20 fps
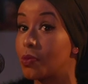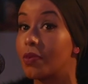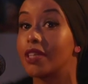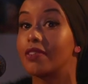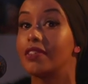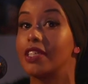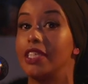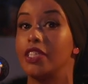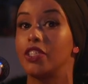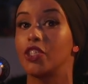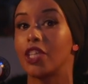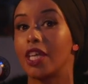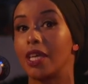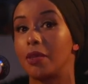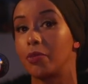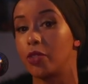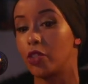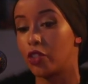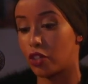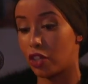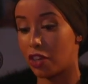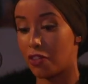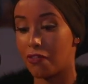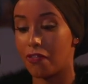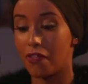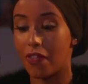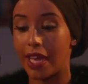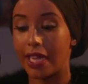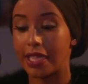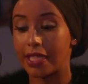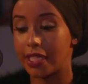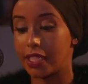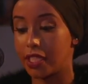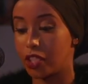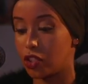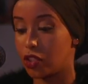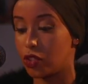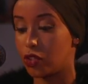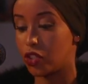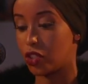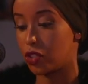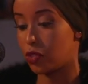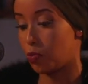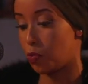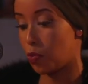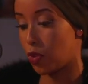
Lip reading: you wear a hijab, you're confined into just